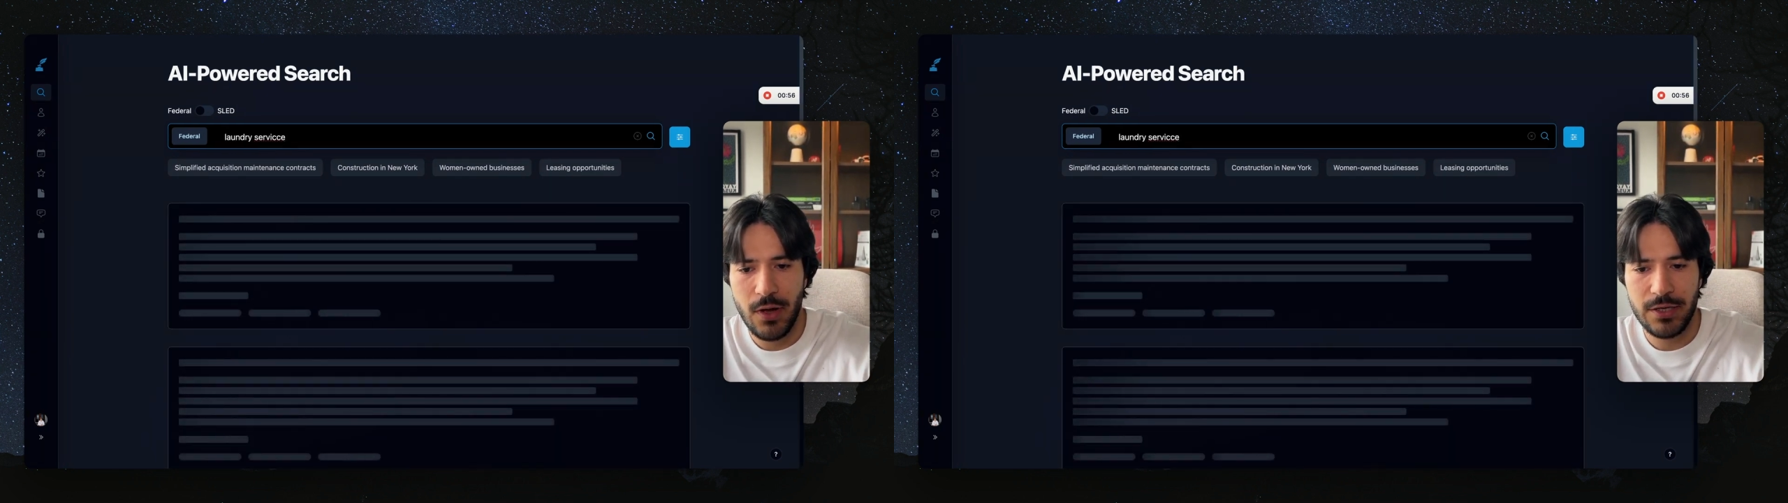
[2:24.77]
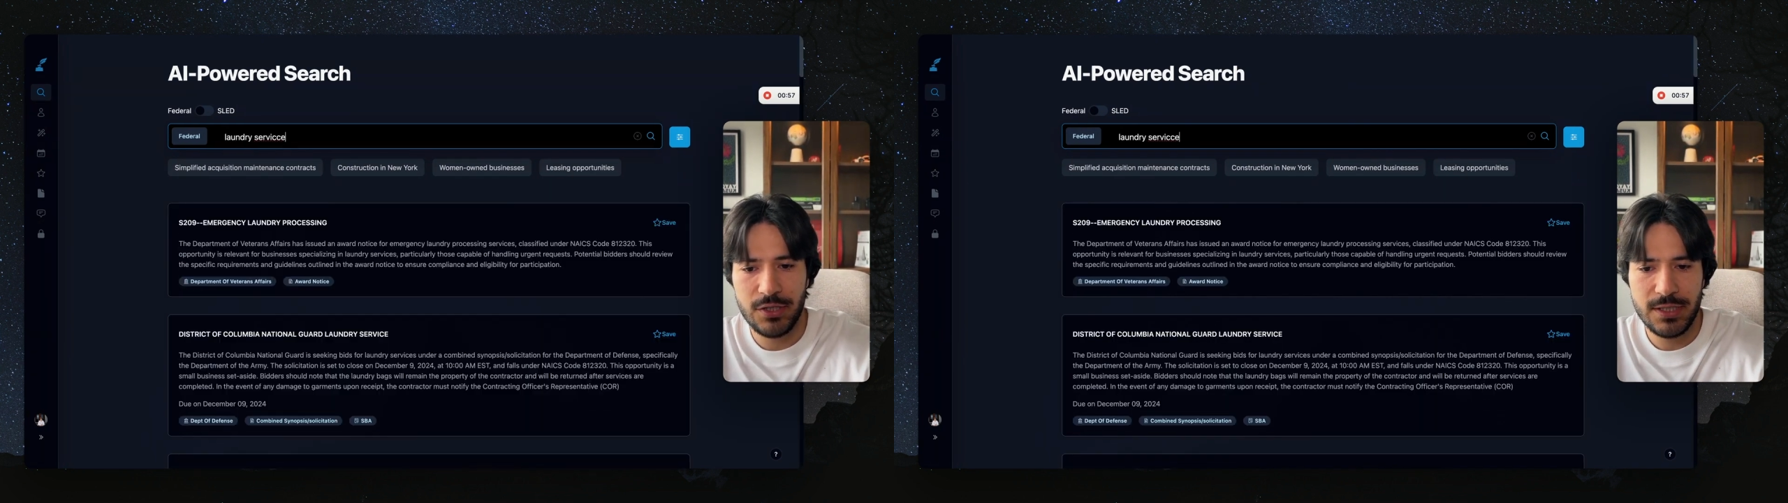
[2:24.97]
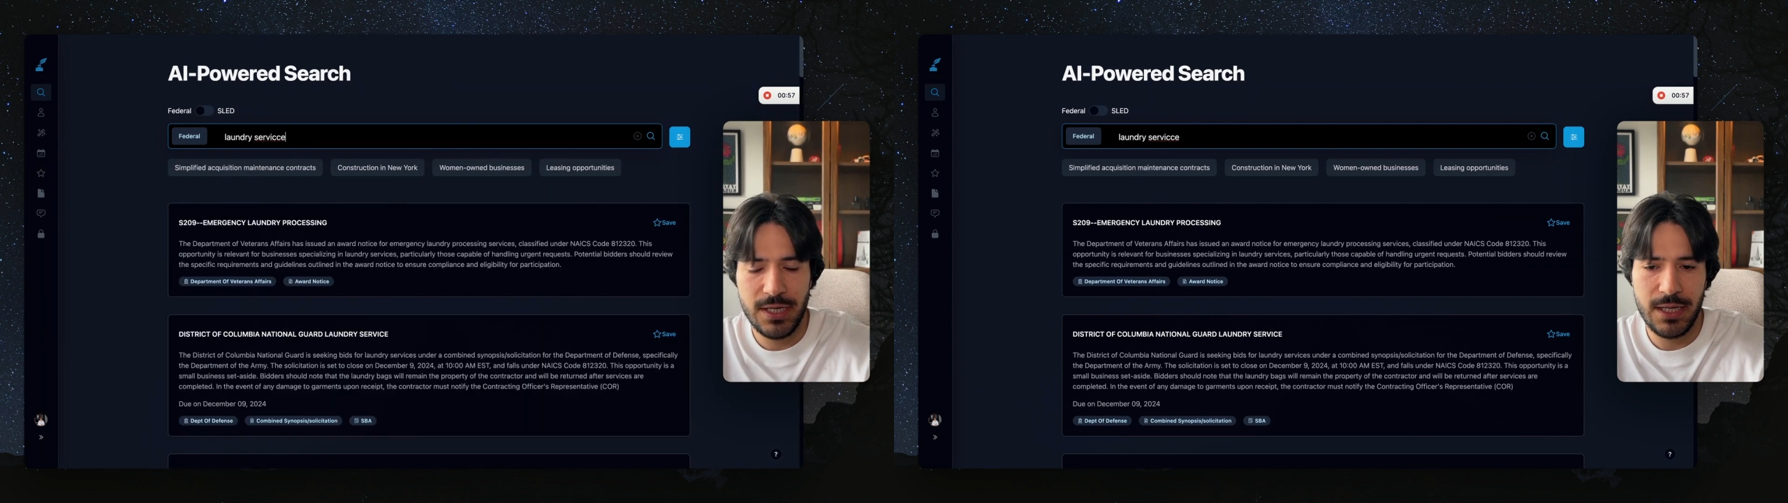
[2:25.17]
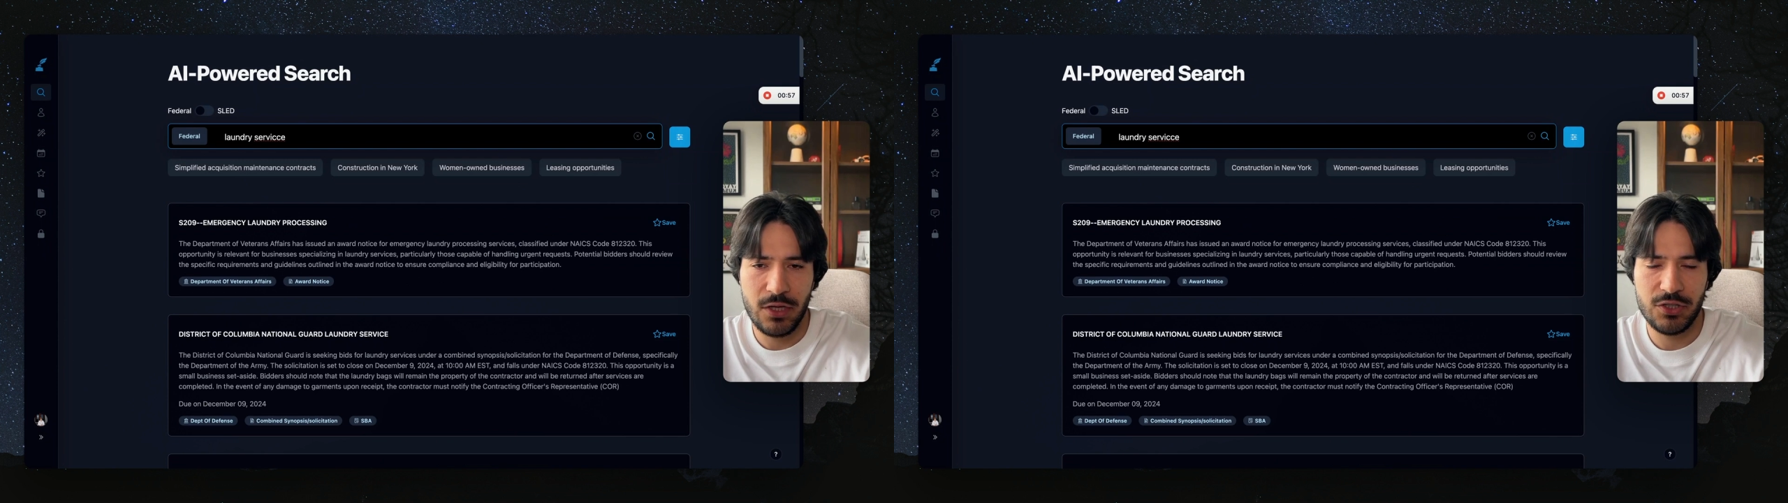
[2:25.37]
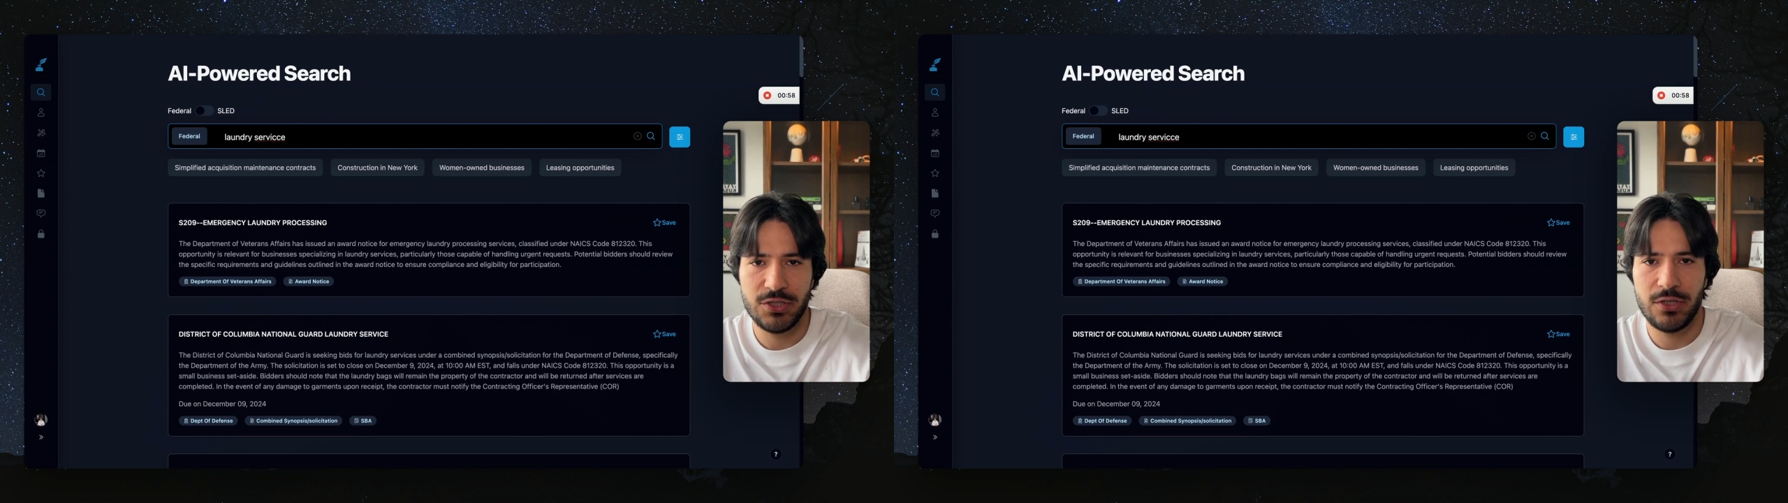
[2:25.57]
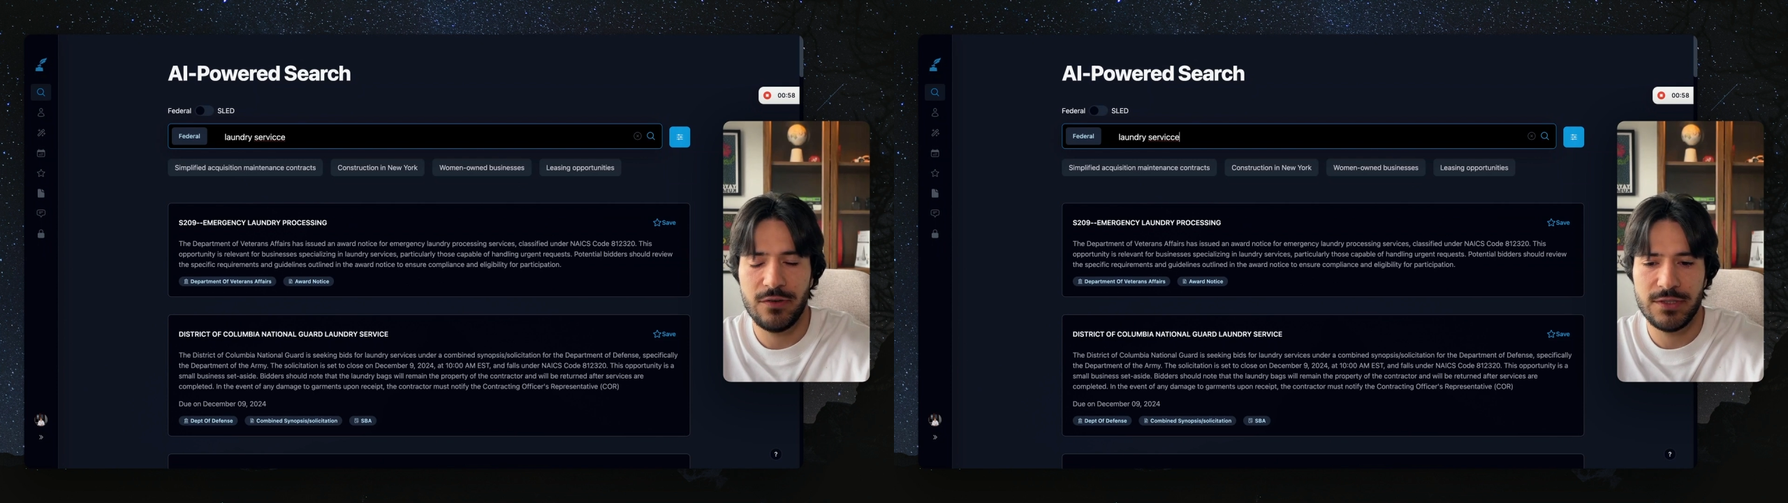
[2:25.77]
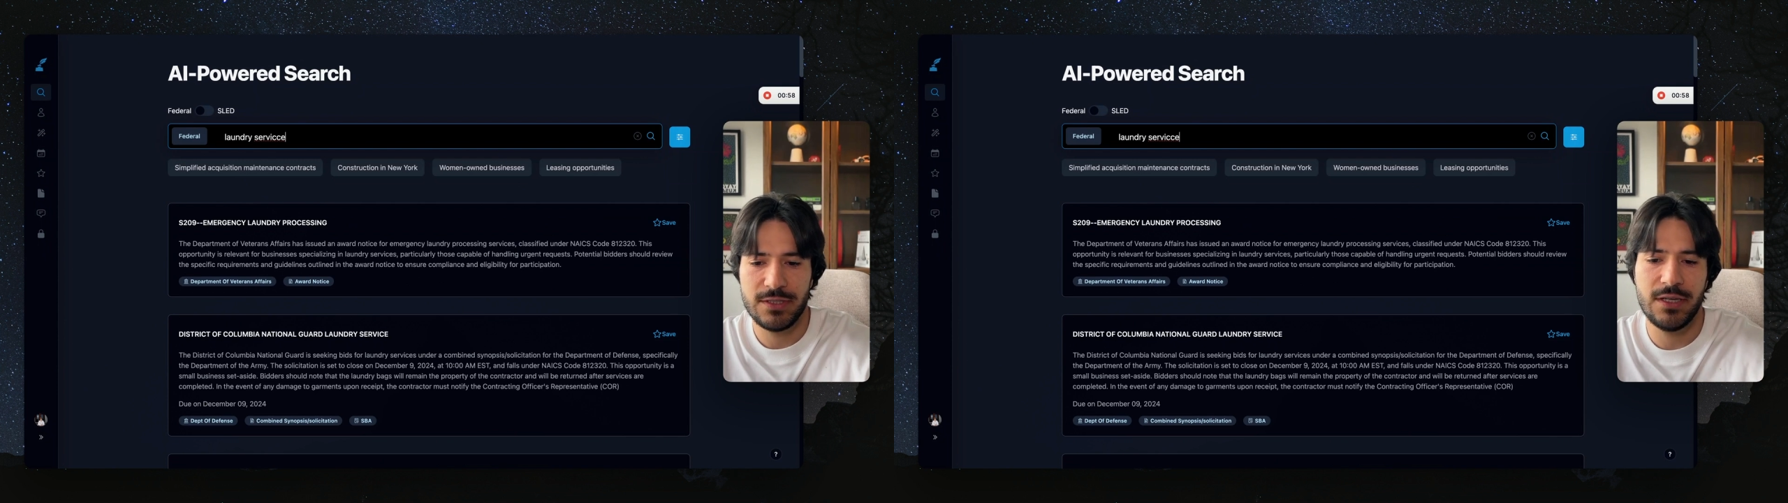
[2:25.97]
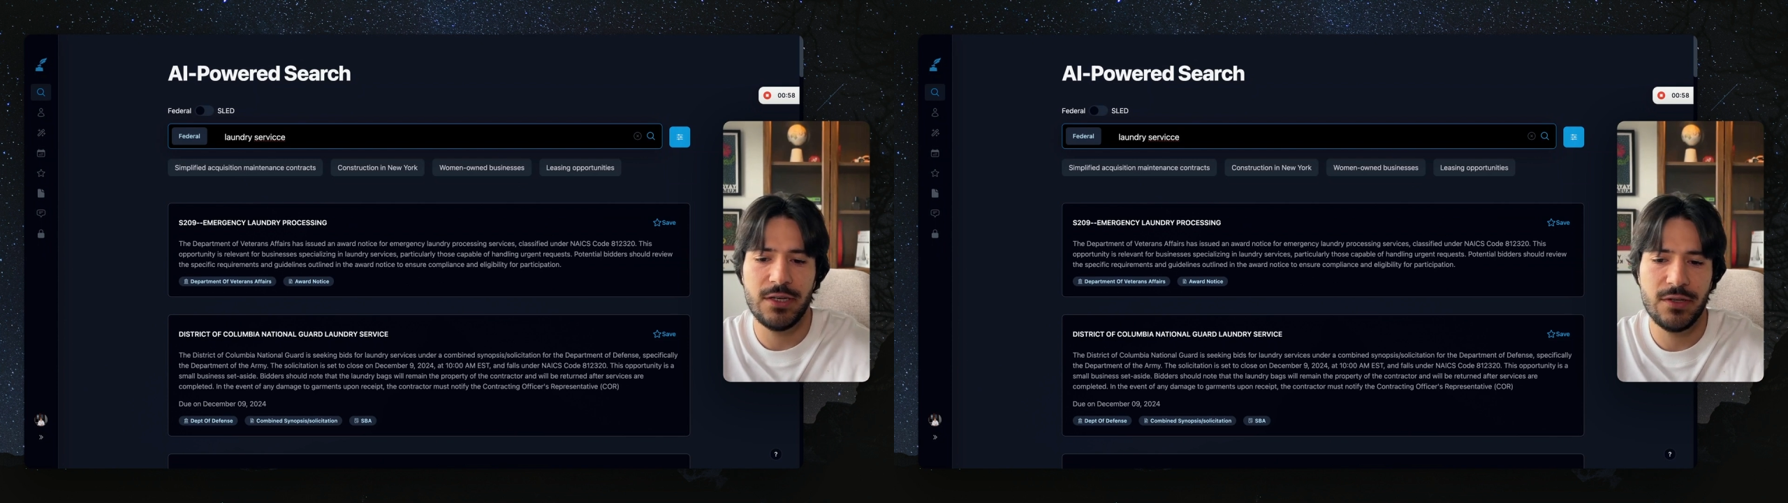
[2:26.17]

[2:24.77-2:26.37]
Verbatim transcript: So I just say laundry services.